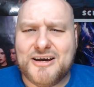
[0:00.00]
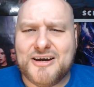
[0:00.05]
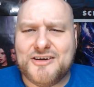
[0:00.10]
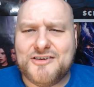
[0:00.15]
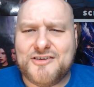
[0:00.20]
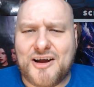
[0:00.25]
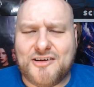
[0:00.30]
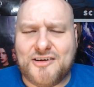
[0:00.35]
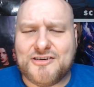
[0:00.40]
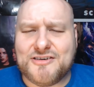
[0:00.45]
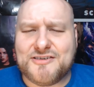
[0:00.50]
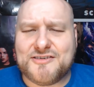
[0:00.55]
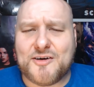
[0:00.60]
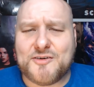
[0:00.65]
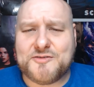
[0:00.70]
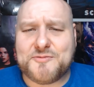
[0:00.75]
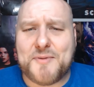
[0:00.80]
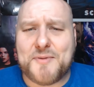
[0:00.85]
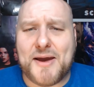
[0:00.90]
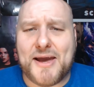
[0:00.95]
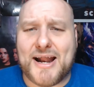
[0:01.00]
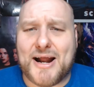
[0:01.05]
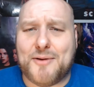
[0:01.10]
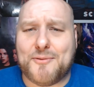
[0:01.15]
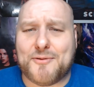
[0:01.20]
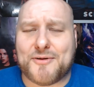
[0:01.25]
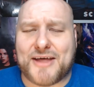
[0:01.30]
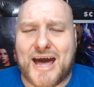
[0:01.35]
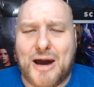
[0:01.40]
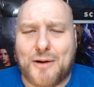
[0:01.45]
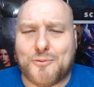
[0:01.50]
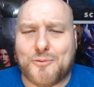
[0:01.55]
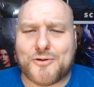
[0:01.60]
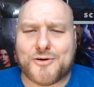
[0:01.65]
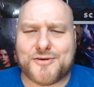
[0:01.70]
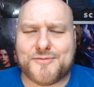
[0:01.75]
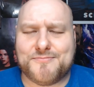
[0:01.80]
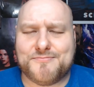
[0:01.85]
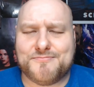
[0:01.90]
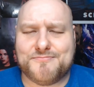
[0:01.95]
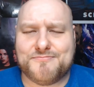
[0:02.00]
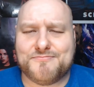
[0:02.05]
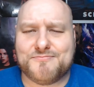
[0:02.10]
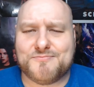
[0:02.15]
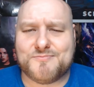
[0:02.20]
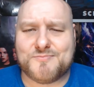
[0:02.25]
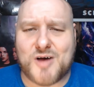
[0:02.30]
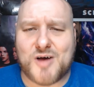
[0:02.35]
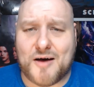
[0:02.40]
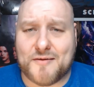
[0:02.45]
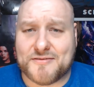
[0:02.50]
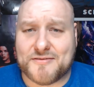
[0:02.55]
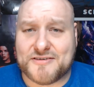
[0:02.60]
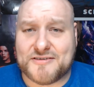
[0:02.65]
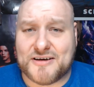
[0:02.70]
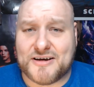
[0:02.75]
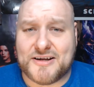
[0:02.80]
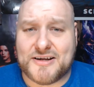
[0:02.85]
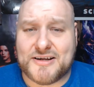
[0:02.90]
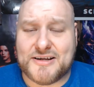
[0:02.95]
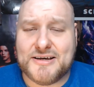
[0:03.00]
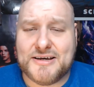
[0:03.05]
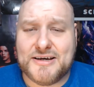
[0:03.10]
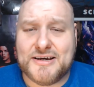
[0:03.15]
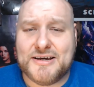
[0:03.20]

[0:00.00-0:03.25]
she actually starts making out with Howard, all of a sudden.